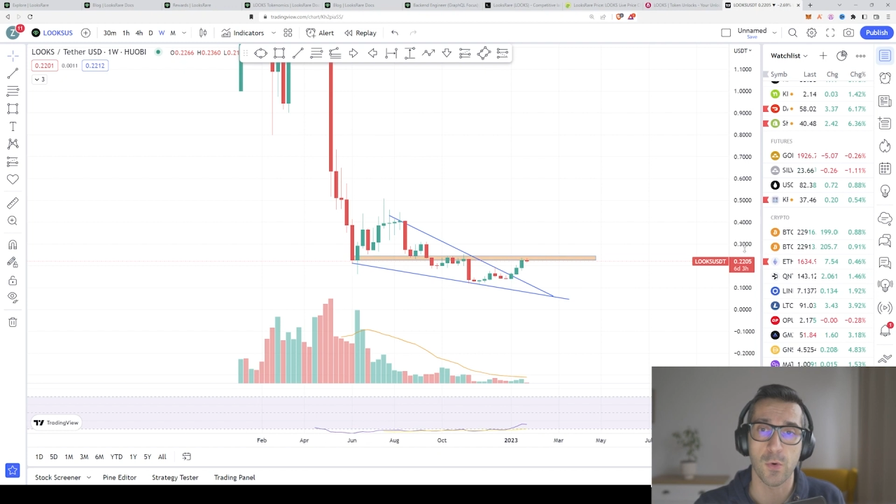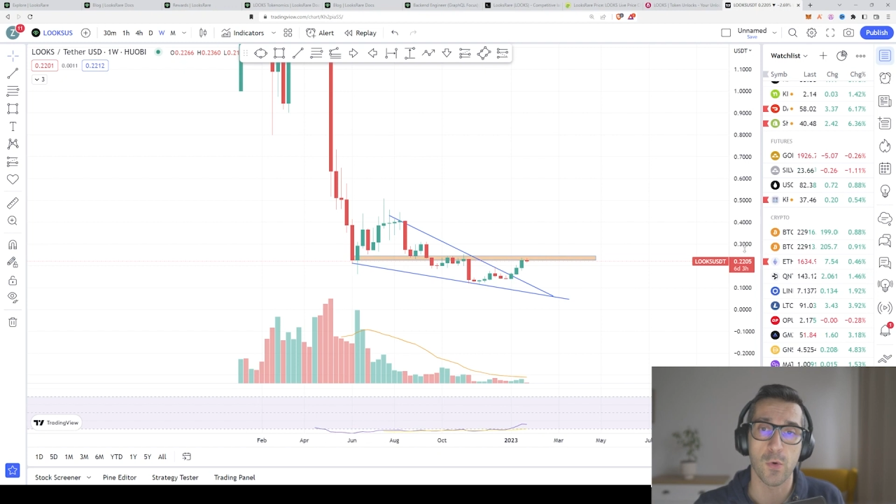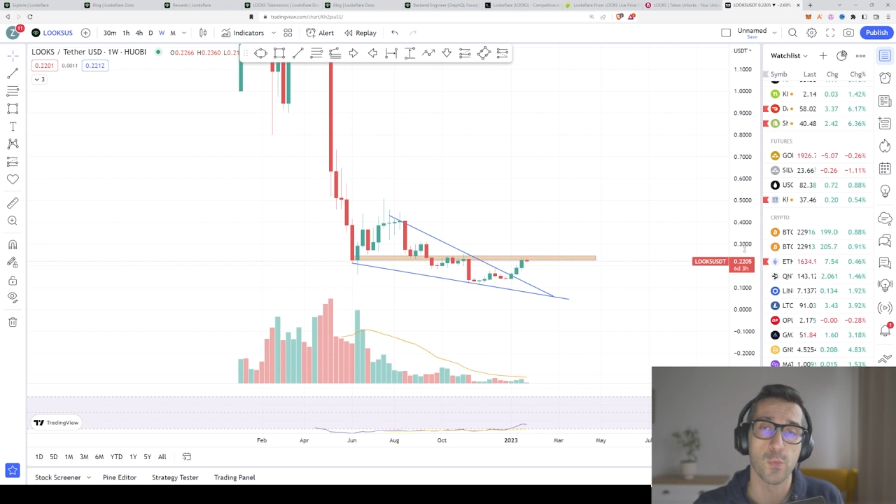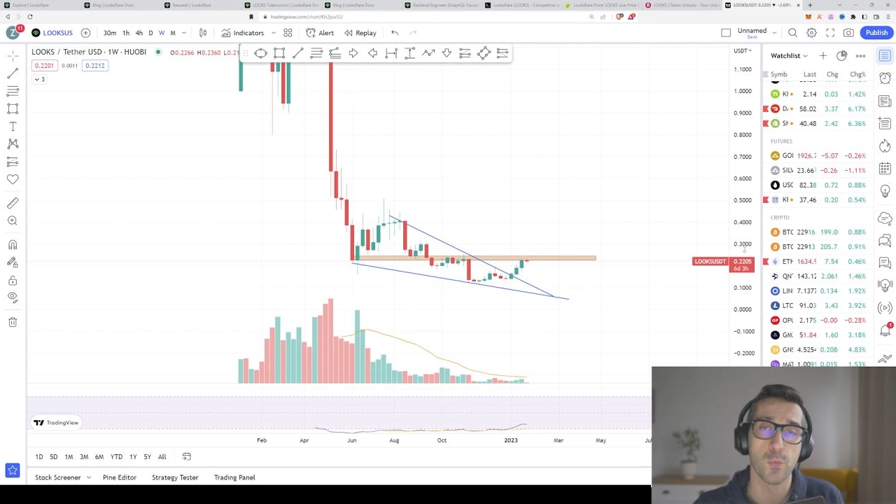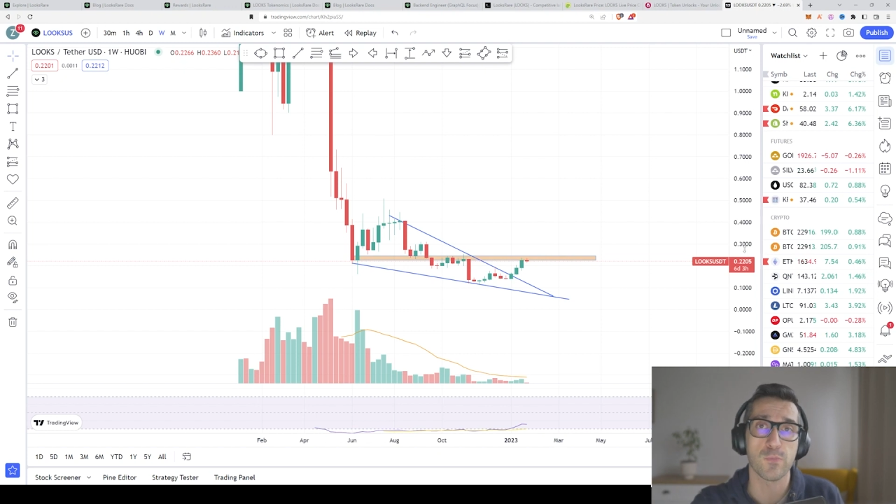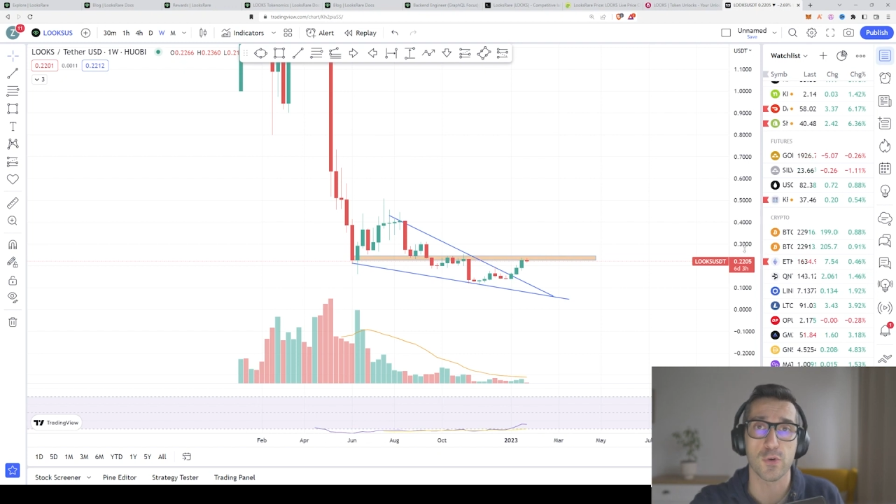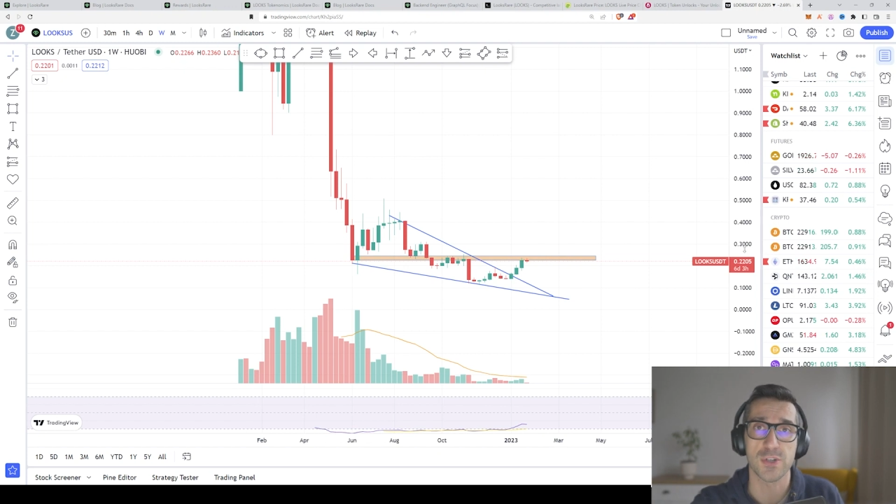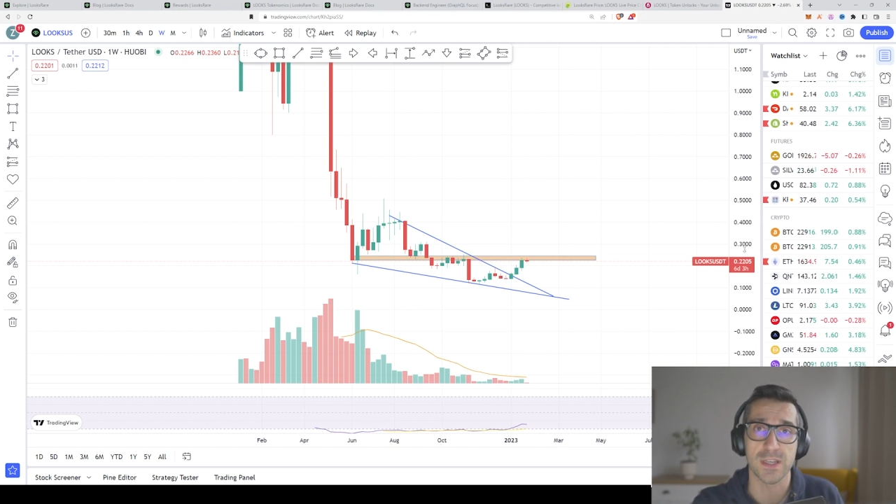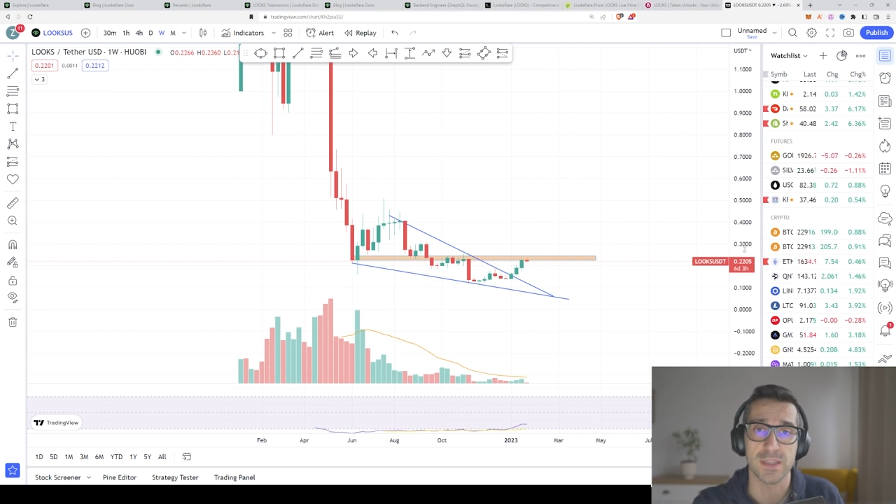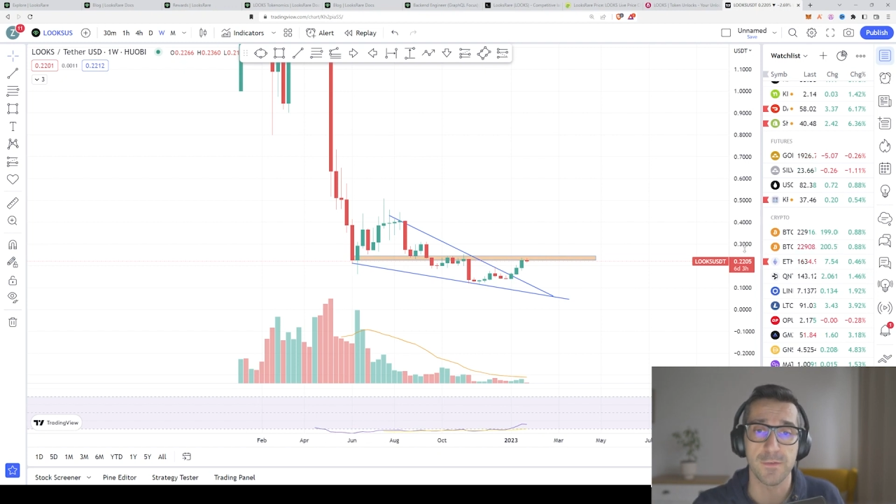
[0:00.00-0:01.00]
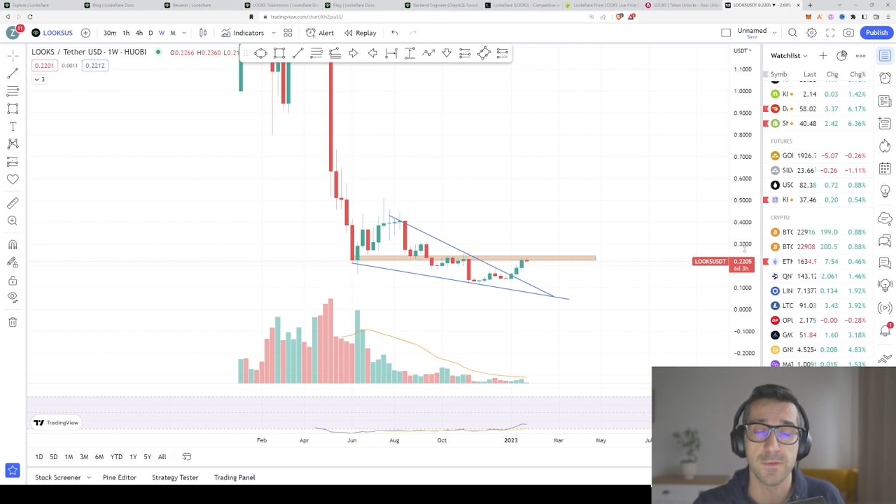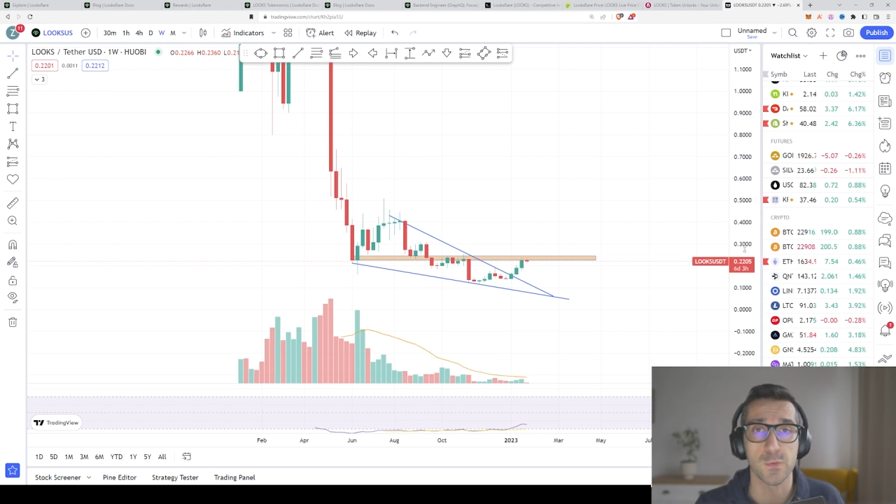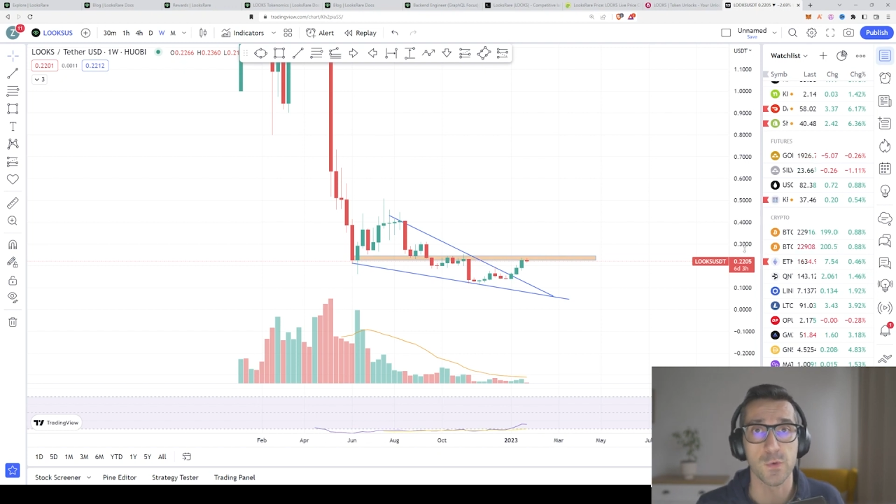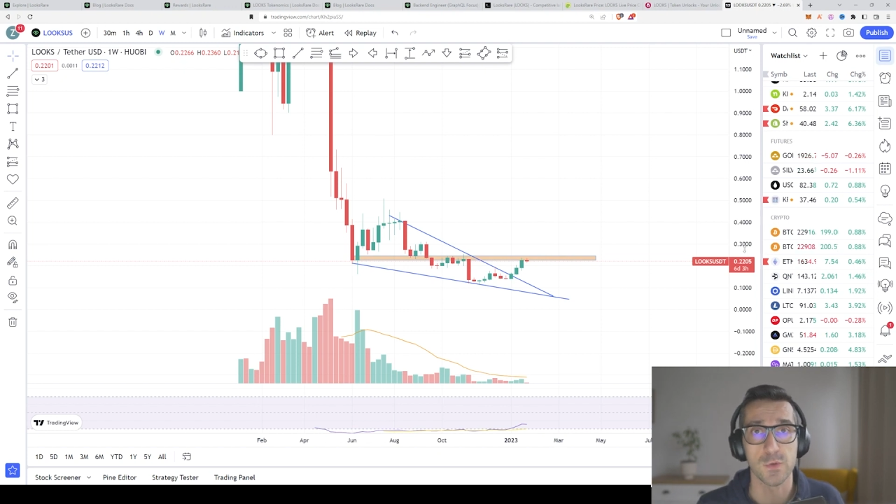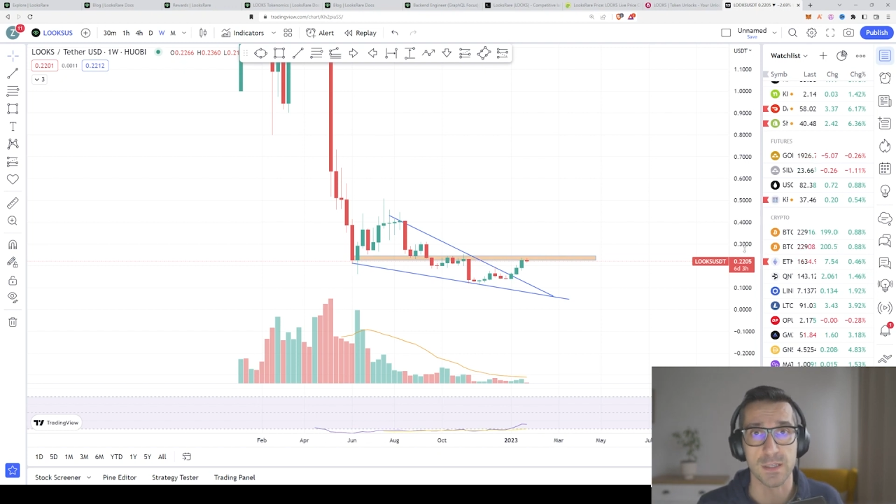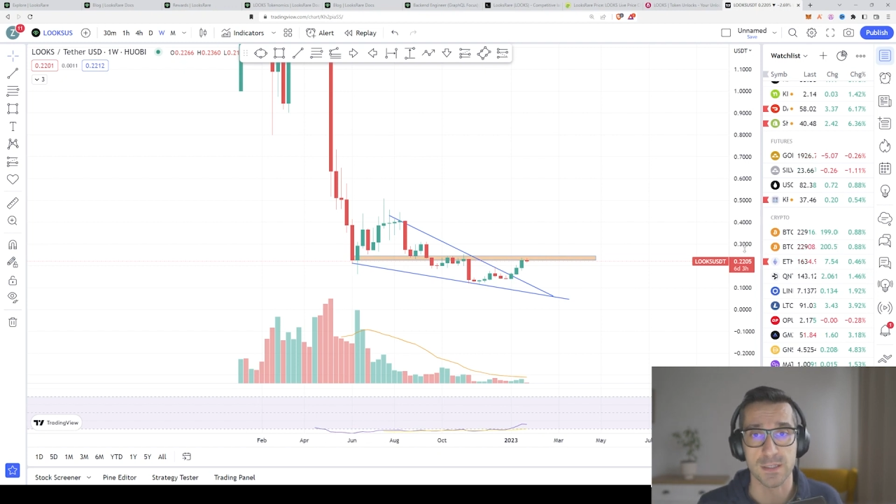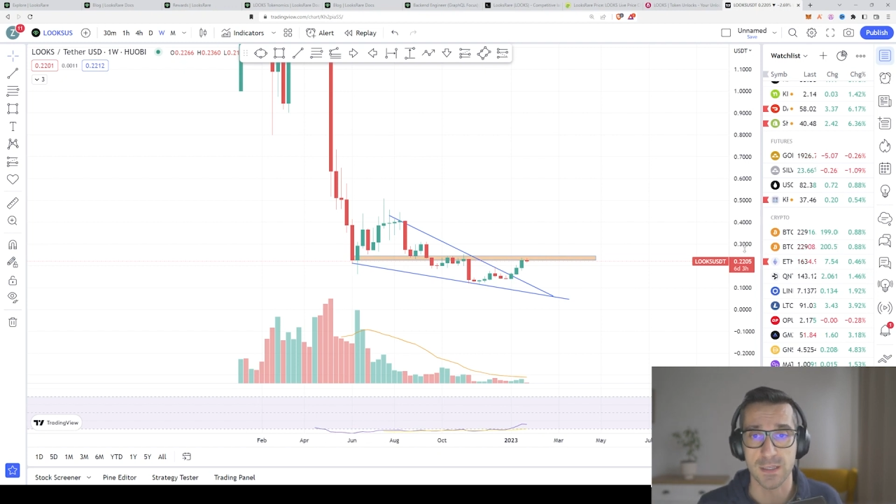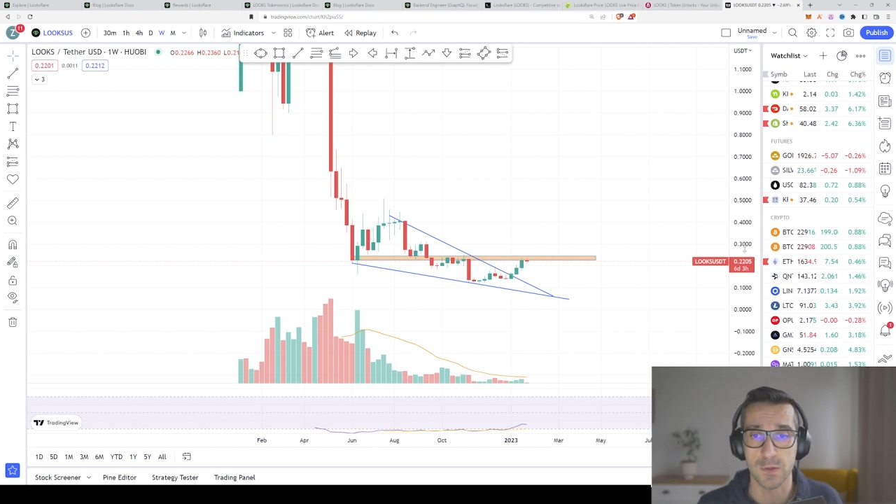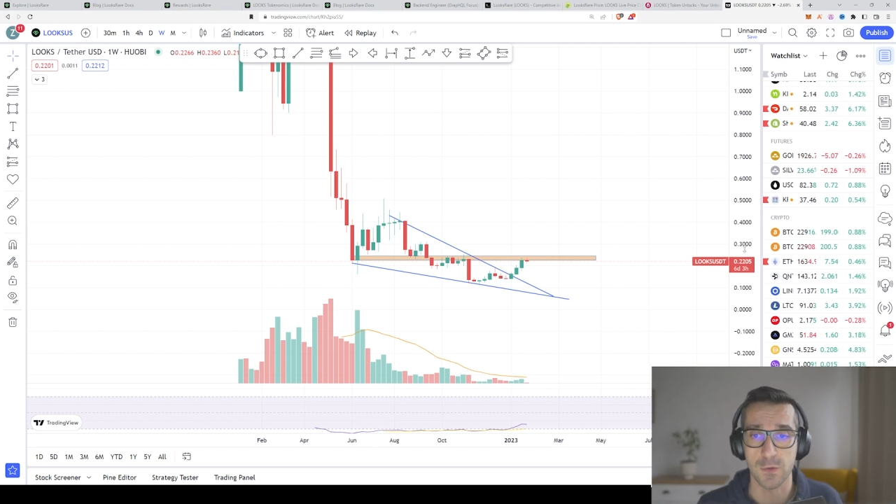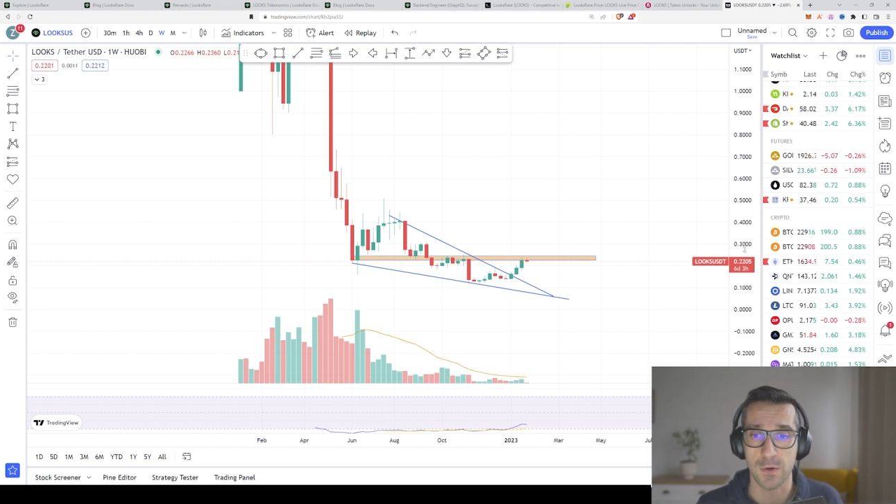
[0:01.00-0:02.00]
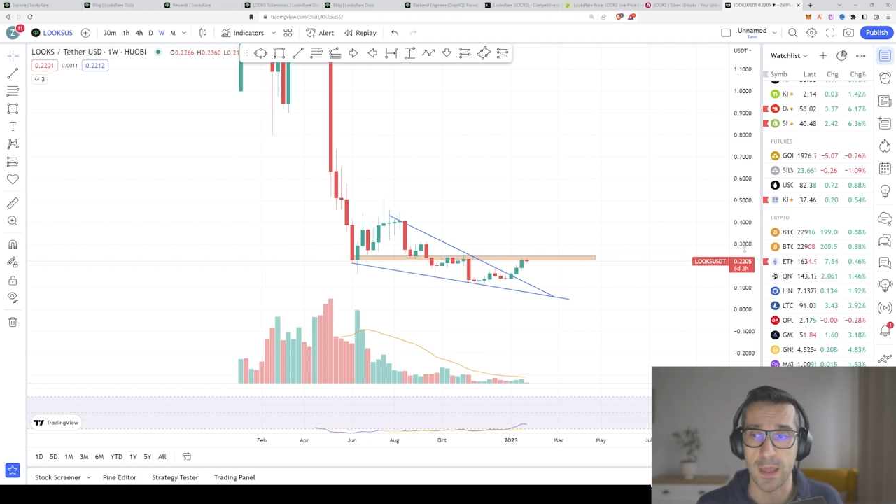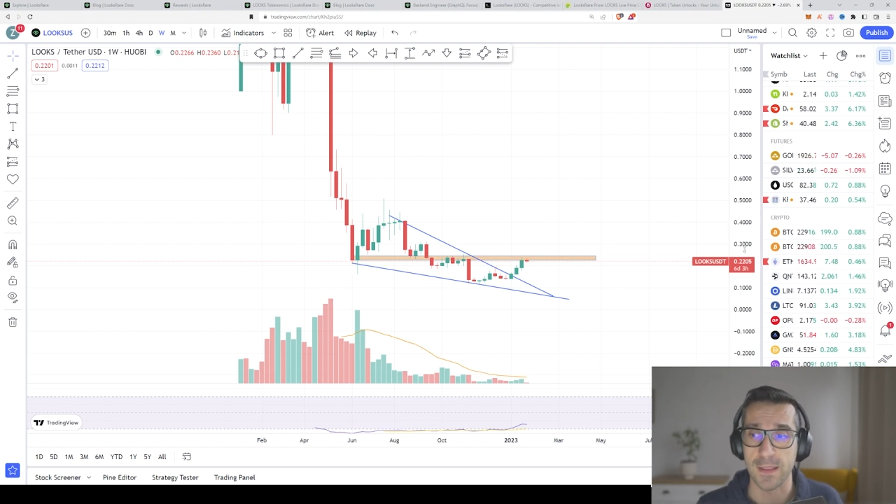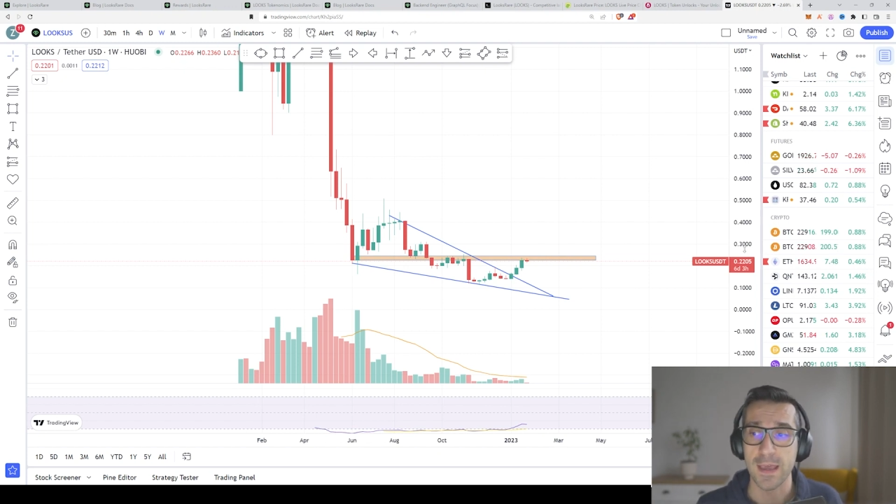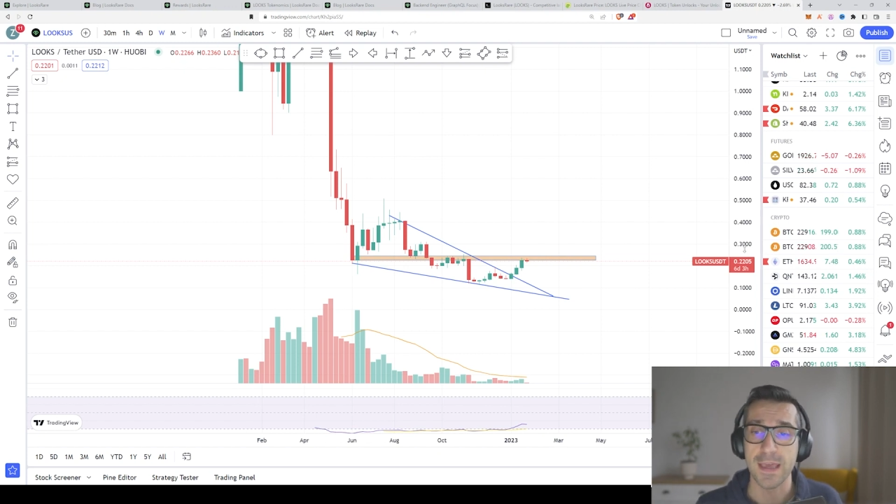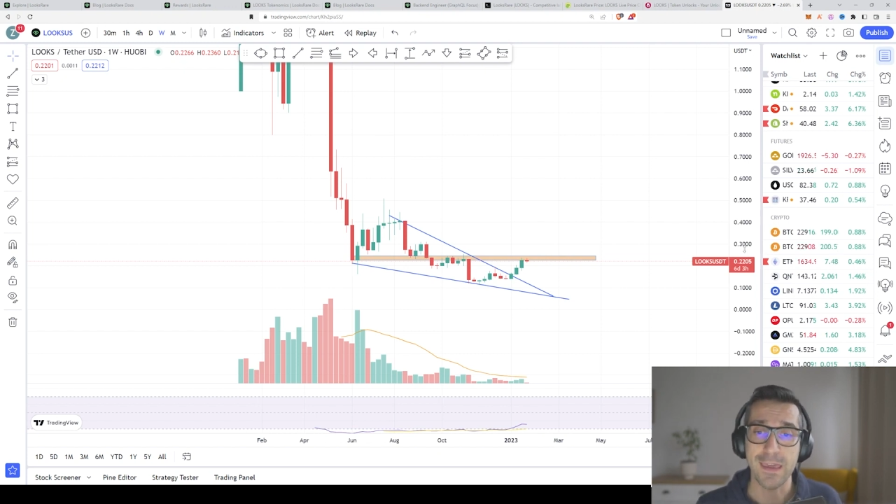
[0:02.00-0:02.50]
on one project if it will succeed or not.